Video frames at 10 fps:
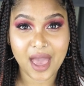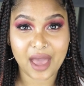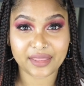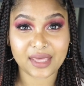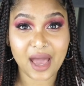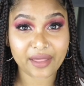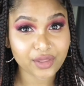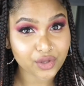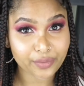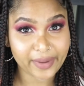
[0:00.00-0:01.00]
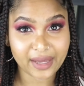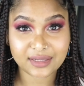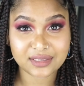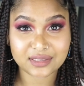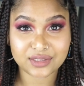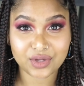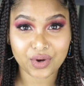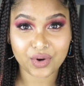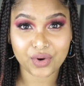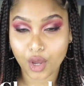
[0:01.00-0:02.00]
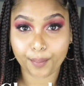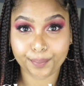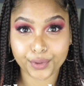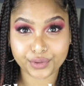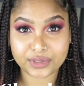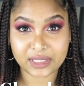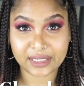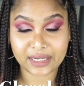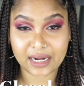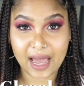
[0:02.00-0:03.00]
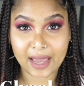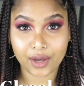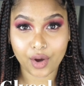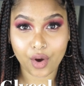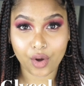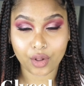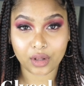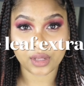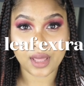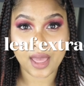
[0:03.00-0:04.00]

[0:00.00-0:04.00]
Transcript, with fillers: and the other humectants are butylene glycol